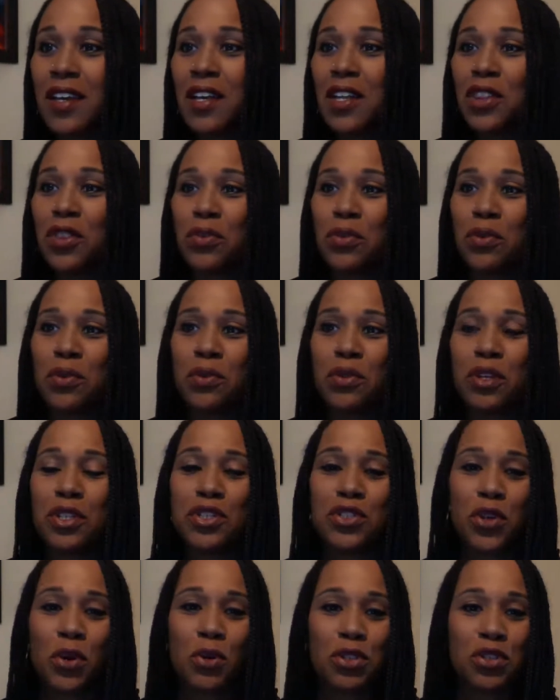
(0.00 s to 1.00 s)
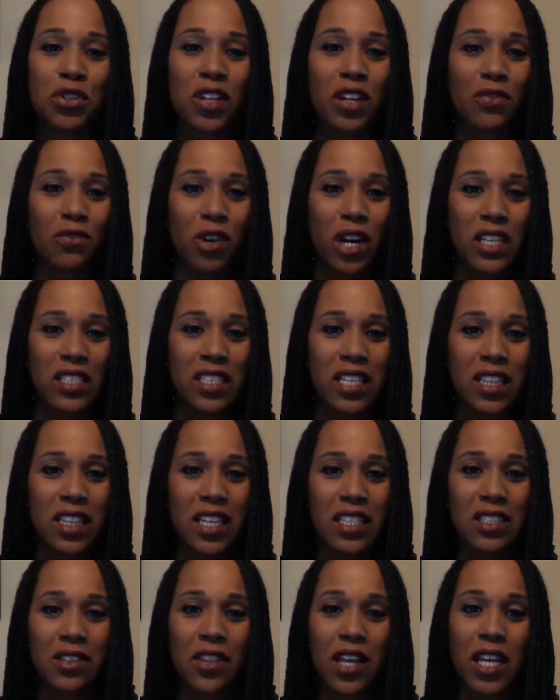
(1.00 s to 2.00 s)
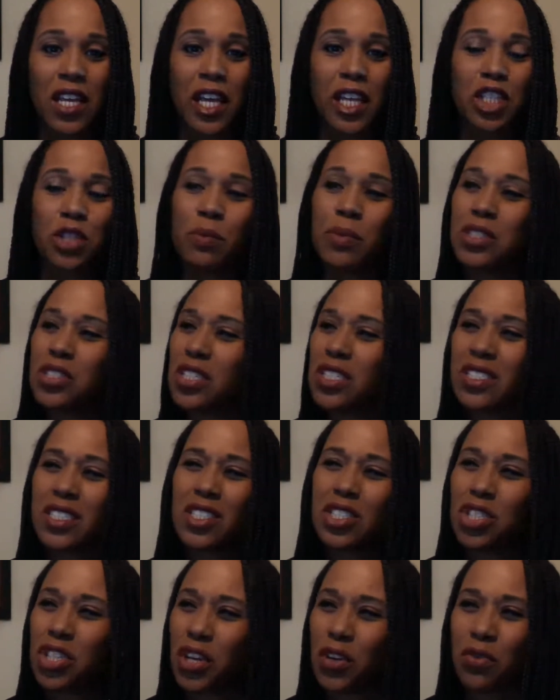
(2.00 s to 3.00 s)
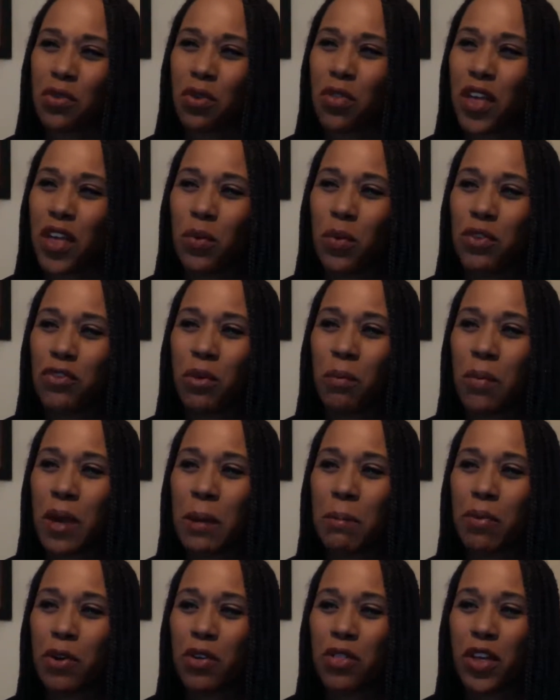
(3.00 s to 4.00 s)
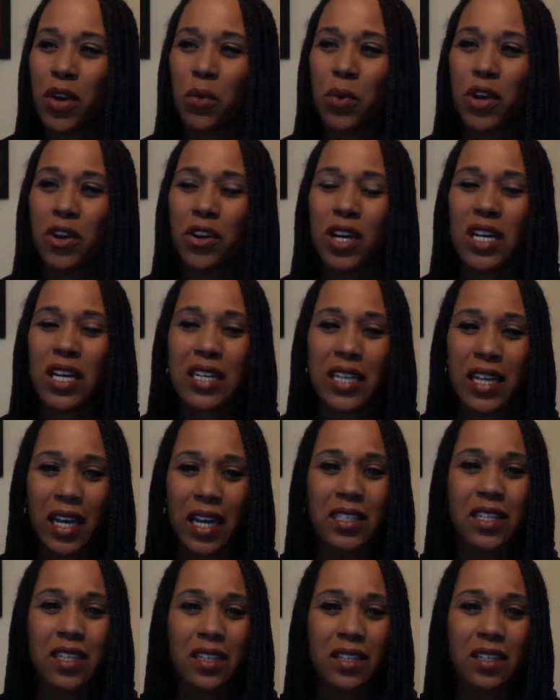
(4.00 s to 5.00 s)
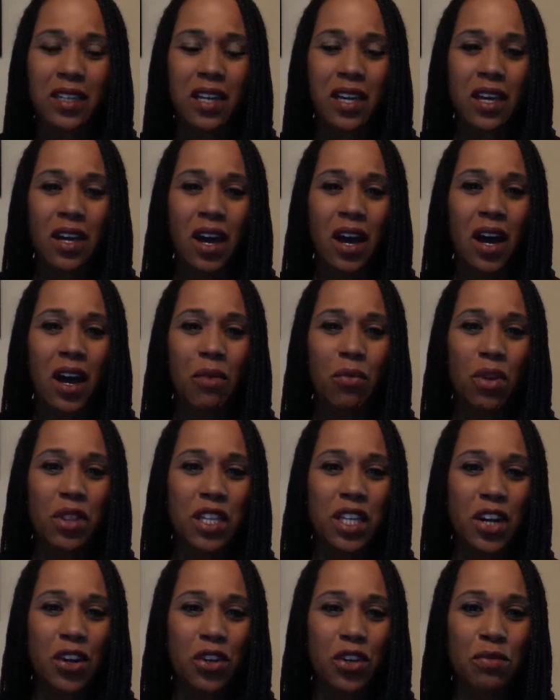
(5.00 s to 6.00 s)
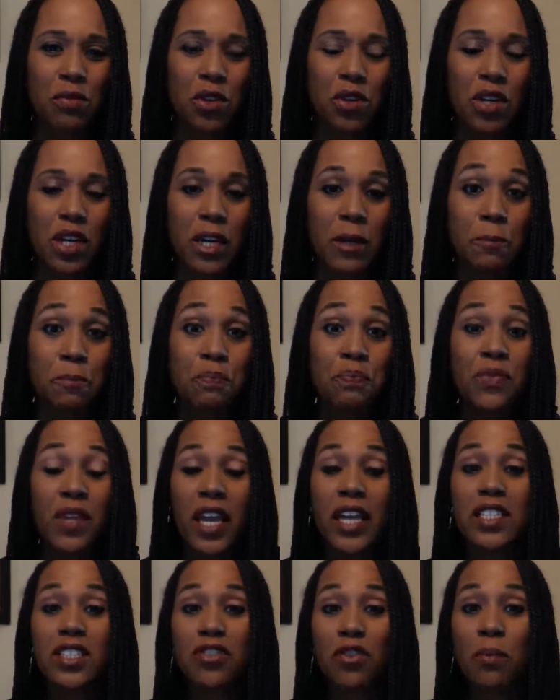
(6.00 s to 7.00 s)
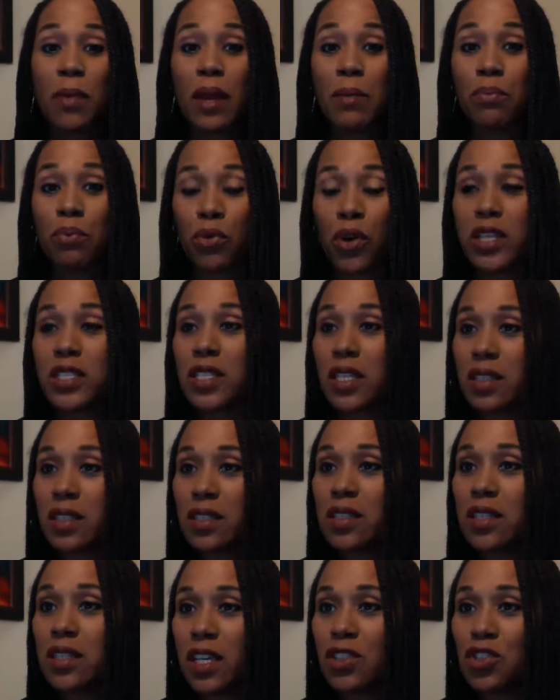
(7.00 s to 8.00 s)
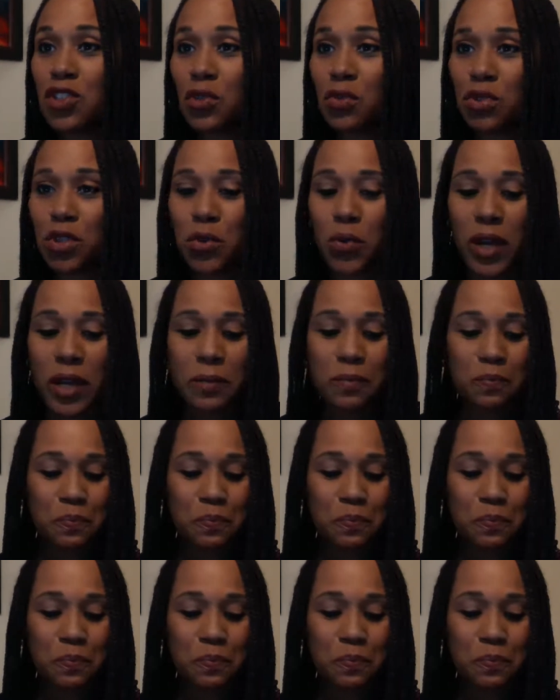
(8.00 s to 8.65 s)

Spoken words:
through the social unrest and things of that nature, but just in general, that we remember that we are connected within our community and to remain present in so doing.